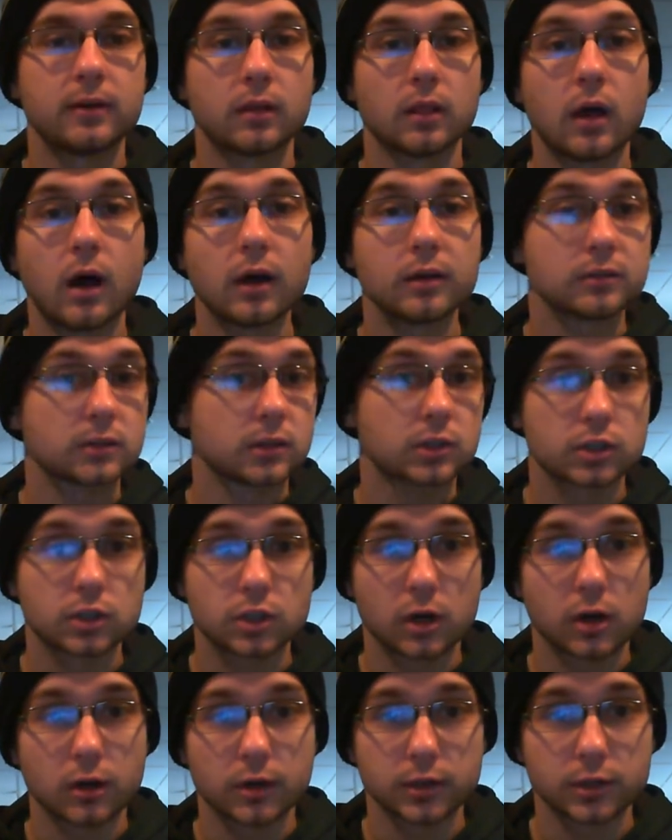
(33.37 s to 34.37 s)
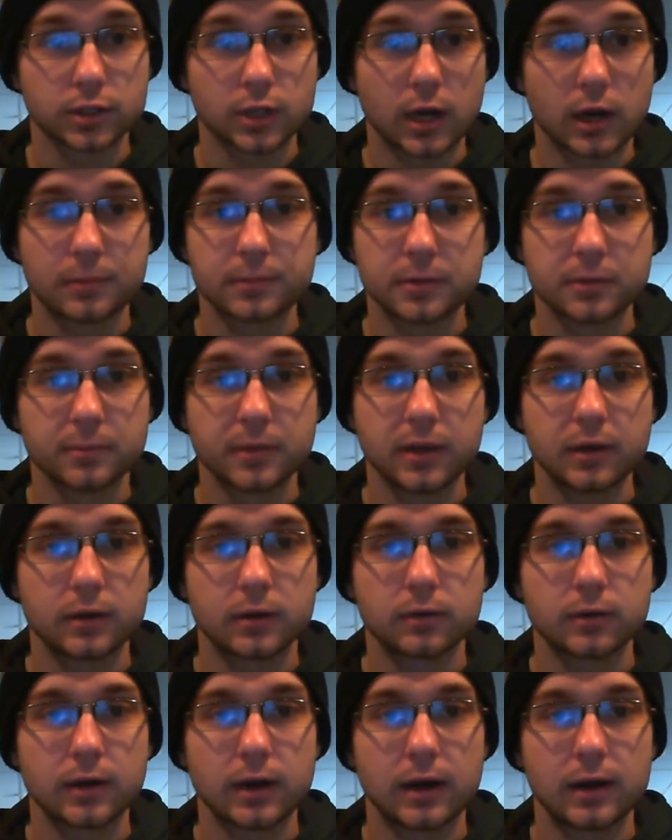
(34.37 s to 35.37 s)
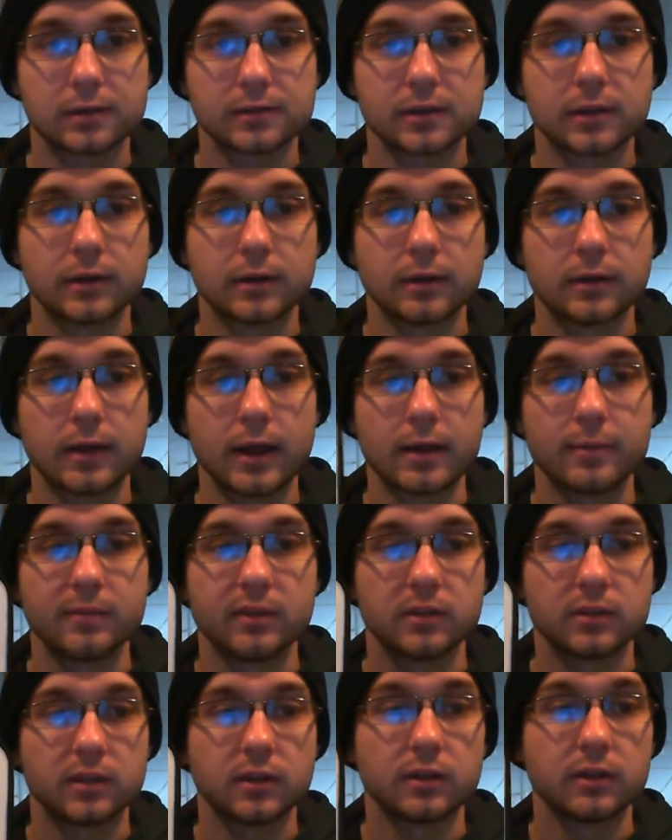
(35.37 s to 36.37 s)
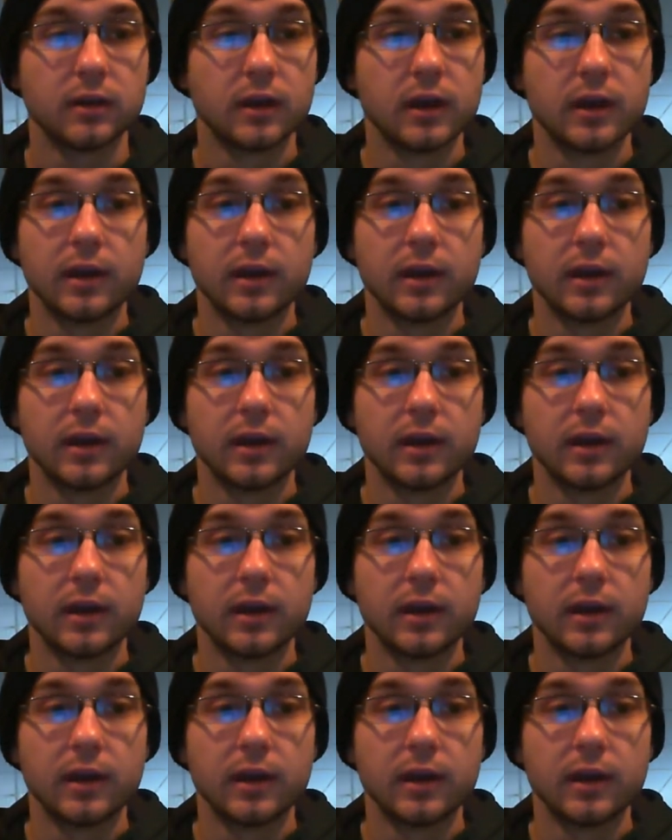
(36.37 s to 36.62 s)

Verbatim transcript: lost the starting job to Mikko Koskinen in Edmonton.